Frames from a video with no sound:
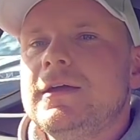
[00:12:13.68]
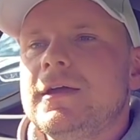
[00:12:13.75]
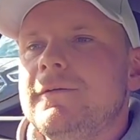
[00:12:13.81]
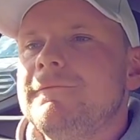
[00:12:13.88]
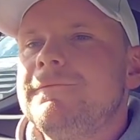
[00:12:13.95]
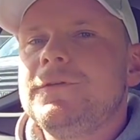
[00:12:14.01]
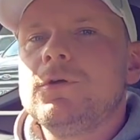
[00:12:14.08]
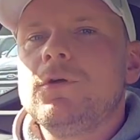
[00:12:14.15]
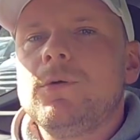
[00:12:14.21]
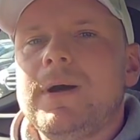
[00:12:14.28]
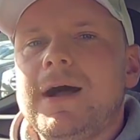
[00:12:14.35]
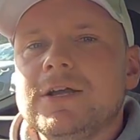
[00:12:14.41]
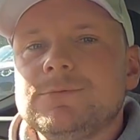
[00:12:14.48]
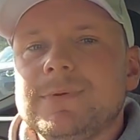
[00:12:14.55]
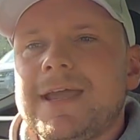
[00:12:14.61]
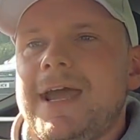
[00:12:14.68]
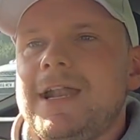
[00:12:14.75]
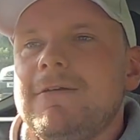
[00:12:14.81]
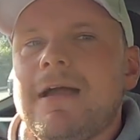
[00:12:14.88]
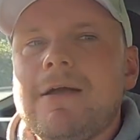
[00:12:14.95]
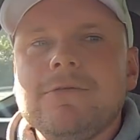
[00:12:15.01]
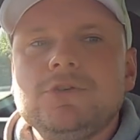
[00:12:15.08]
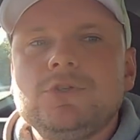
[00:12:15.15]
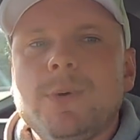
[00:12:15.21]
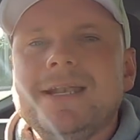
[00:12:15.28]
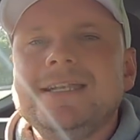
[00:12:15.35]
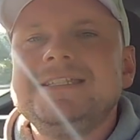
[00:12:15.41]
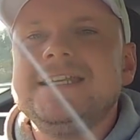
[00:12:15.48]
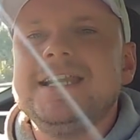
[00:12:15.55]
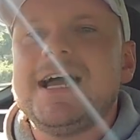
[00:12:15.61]
And fuel wise, we're getting around
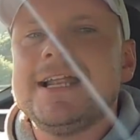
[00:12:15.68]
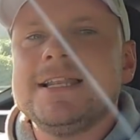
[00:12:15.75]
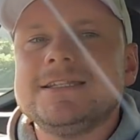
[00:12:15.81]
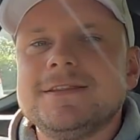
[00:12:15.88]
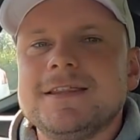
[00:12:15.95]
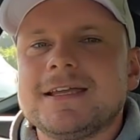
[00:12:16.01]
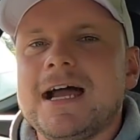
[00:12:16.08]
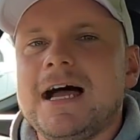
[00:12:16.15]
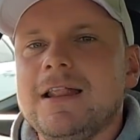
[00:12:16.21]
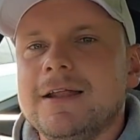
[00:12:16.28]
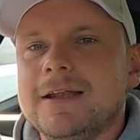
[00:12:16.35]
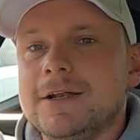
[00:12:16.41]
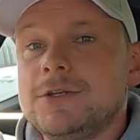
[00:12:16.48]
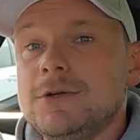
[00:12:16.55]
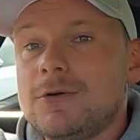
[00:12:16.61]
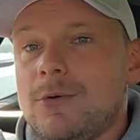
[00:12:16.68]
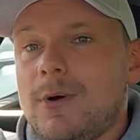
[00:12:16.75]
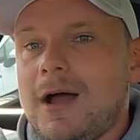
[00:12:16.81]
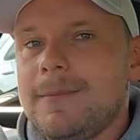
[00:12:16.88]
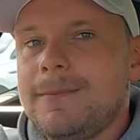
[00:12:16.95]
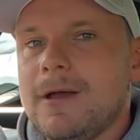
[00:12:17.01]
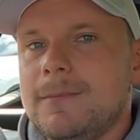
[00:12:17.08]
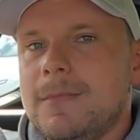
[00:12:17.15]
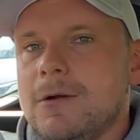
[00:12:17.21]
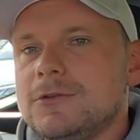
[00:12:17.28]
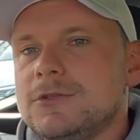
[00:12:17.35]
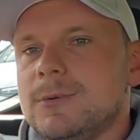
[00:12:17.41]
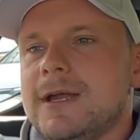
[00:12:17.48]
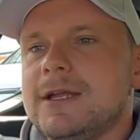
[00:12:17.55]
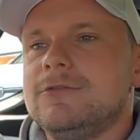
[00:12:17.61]
29 to the gallon. I do quite a bit of
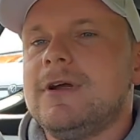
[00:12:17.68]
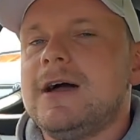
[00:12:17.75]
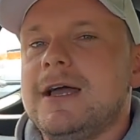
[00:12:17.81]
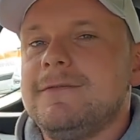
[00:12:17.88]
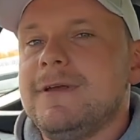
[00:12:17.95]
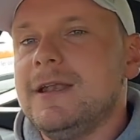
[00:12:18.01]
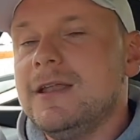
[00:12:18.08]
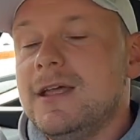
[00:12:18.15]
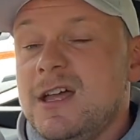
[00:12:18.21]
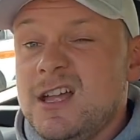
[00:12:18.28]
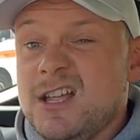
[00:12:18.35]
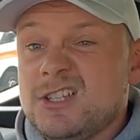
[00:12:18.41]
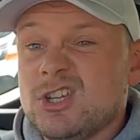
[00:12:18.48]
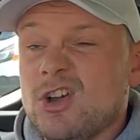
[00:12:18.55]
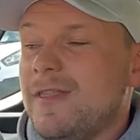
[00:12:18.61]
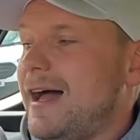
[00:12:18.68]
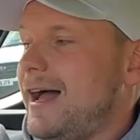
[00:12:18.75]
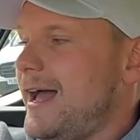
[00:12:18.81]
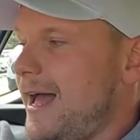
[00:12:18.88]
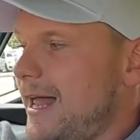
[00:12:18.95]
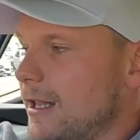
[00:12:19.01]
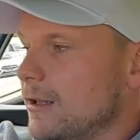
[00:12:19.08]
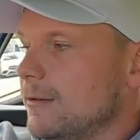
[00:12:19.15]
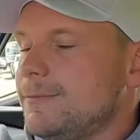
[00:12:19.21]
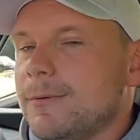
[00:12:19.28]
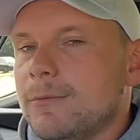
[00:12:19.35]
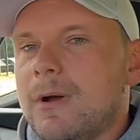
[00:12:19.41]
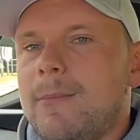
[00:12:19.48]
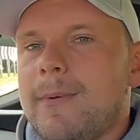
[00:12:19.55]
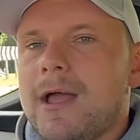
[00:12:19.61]
motorway driving, so that helps.
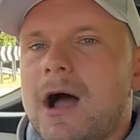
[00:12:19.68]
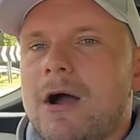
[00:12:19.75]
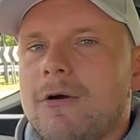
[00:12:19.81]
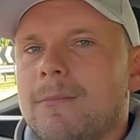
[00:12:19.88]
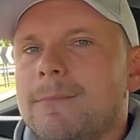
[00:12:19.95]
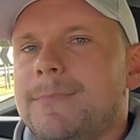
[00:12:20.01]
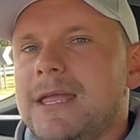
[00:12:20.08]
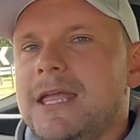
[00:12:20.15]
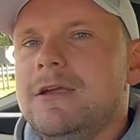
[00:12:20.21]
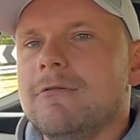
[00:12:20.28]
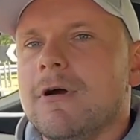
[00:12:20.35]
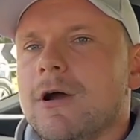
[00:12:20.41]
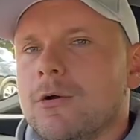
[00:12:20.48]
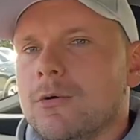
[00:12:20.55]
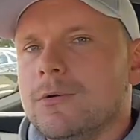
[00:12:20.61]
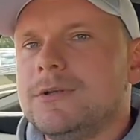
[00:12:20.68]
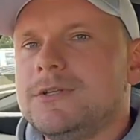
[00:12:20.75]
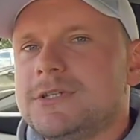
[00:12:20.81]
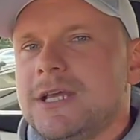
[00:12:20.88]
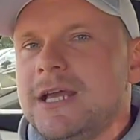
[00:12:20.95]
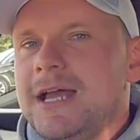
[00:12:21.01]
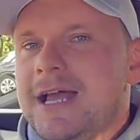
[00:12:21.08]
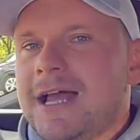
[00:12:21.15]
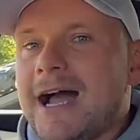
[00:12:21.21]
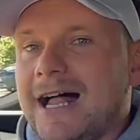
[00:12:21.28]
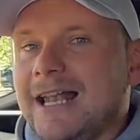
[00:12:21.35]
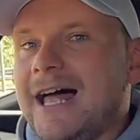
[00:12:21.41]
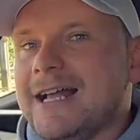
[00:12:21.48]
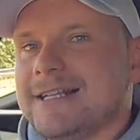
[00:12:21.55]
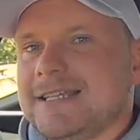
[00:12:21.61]
But when we are on B roads, I
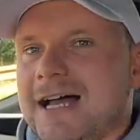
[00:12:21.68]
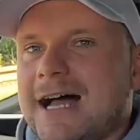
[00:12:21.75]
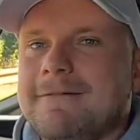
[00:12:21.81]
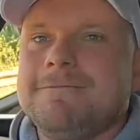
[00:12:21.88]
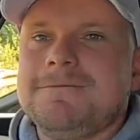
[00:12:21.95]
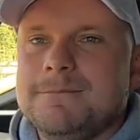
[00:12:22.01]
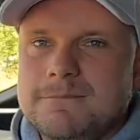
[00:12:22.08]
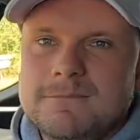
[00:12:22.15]
like to have